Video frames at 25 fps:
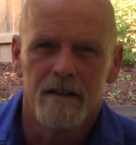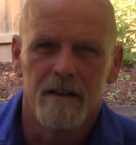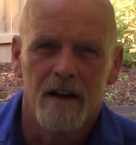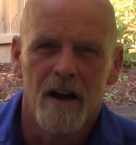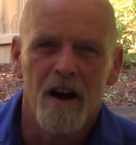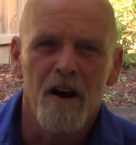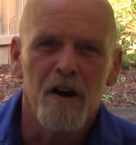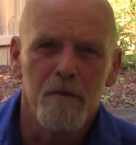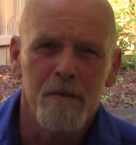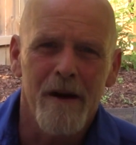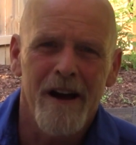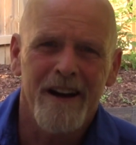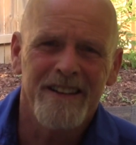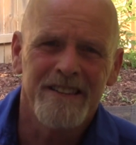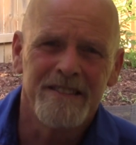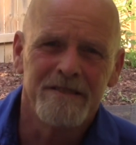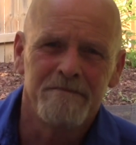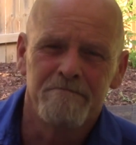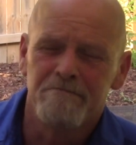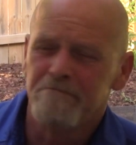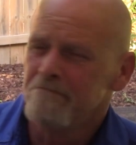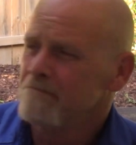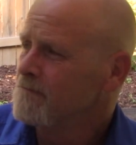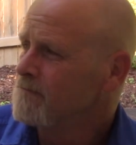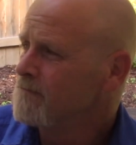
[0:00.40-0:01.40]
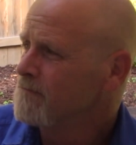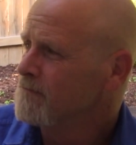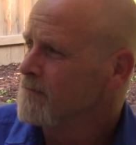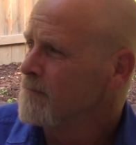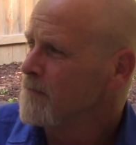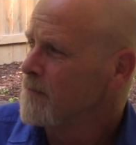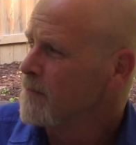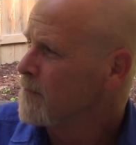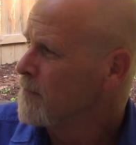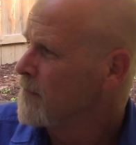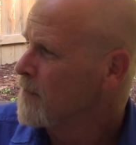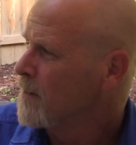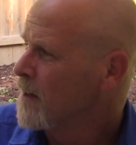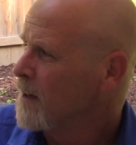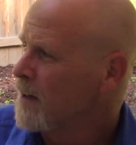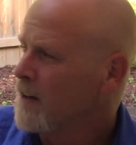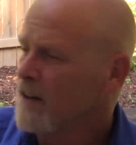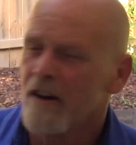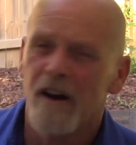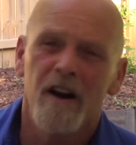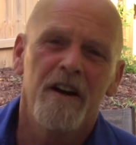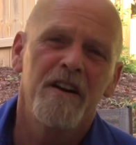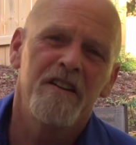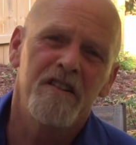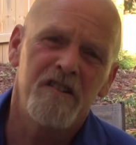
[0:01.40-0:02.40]
Hey everybody,
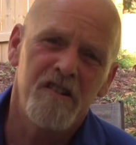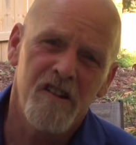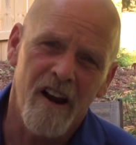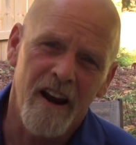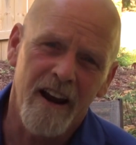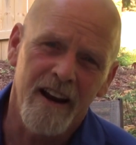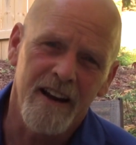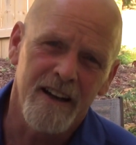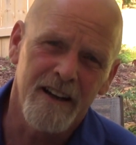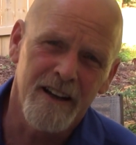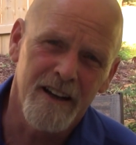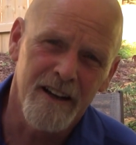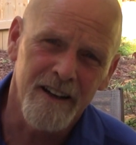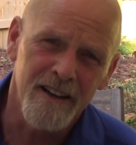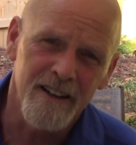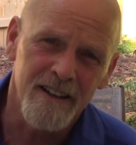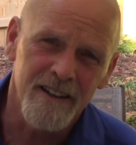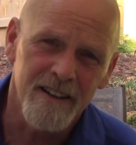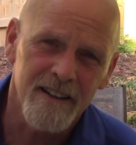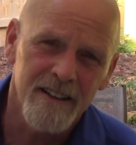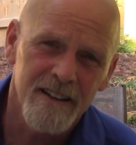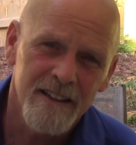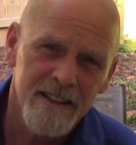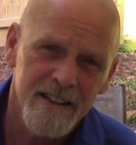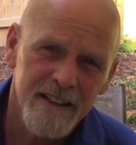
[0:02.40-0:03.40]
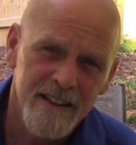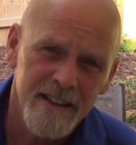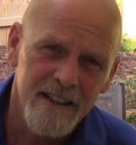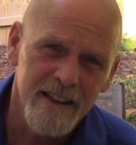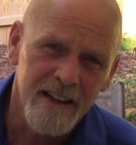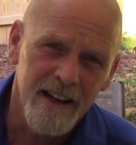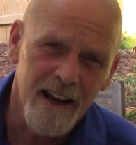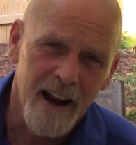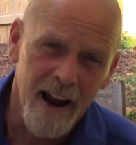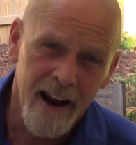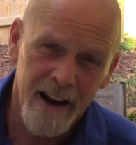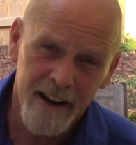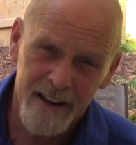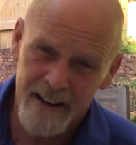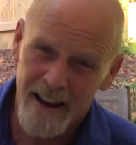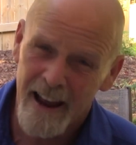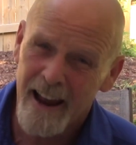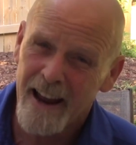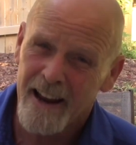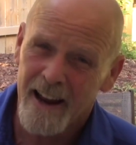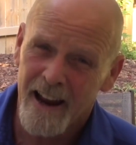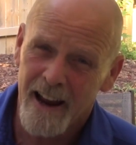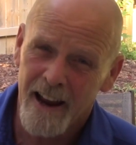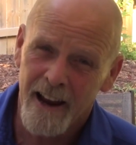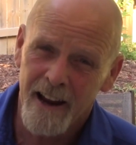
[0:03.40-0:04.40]
Gunny J here,
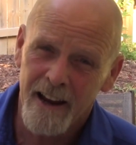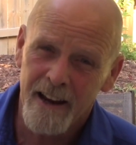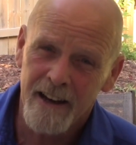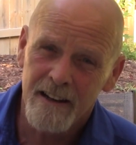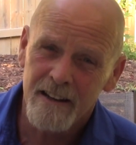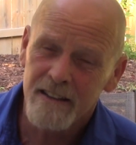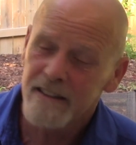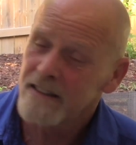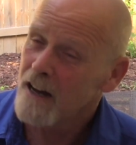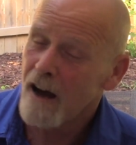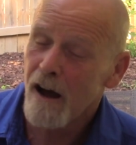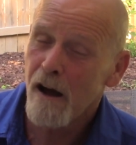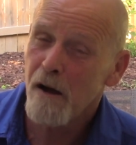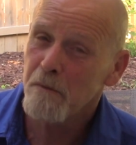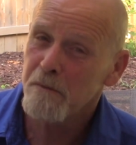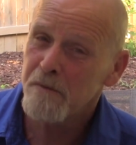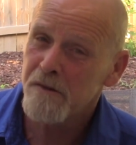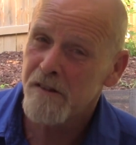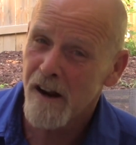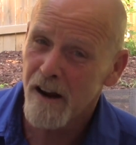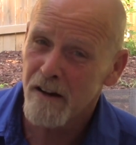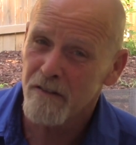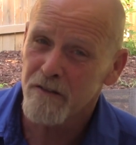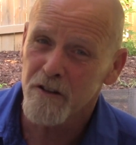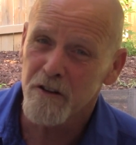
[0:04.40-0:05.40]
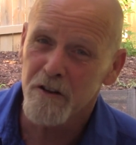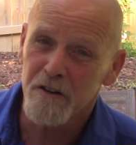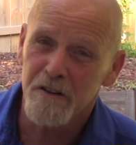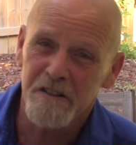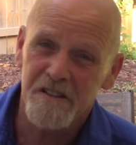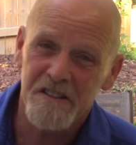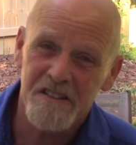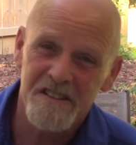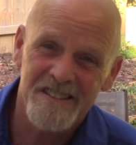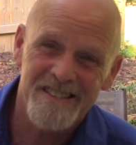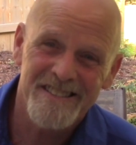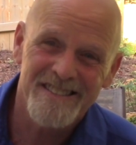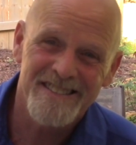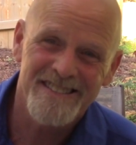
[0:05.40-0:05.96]
aka Tom Jeffers,